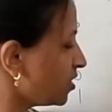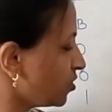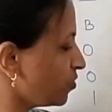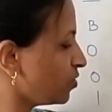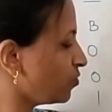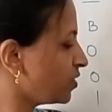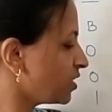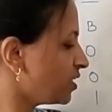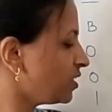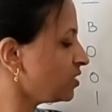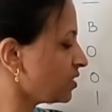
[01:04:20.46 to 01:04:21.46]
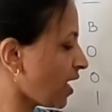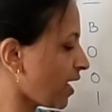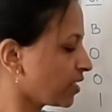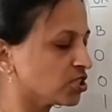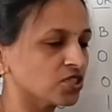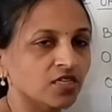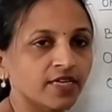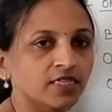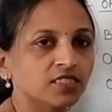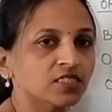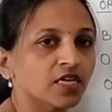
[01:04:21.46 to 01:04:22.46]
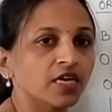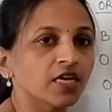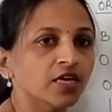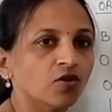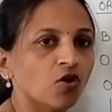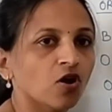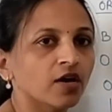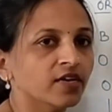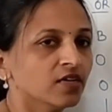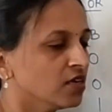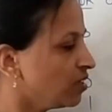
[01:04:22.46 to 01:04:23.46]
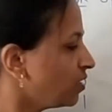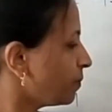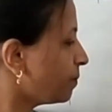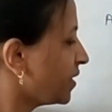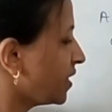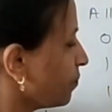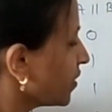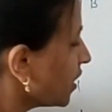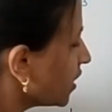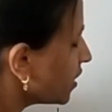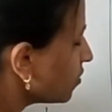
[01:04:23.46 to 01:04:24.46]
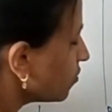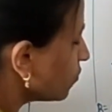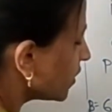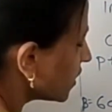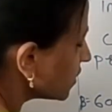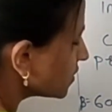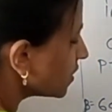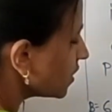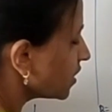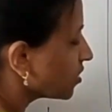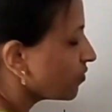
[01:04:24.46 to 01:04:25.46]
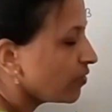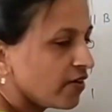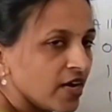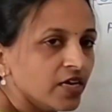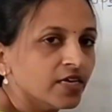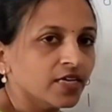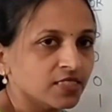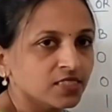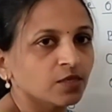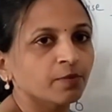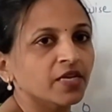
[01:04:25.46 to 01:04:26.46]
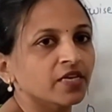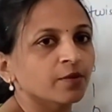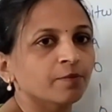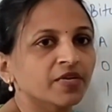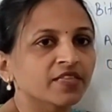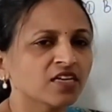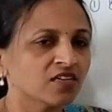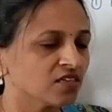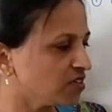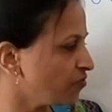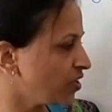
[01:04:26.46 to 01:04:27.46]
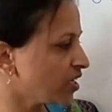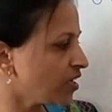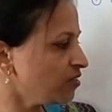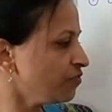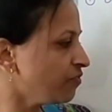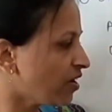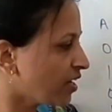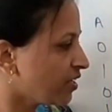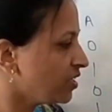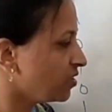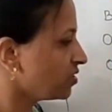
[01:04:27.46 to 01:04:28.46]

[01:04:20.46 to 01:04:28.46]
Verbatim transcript: do, doing this action, that is A or B. Now what is the equivalent decimal number that we can find here?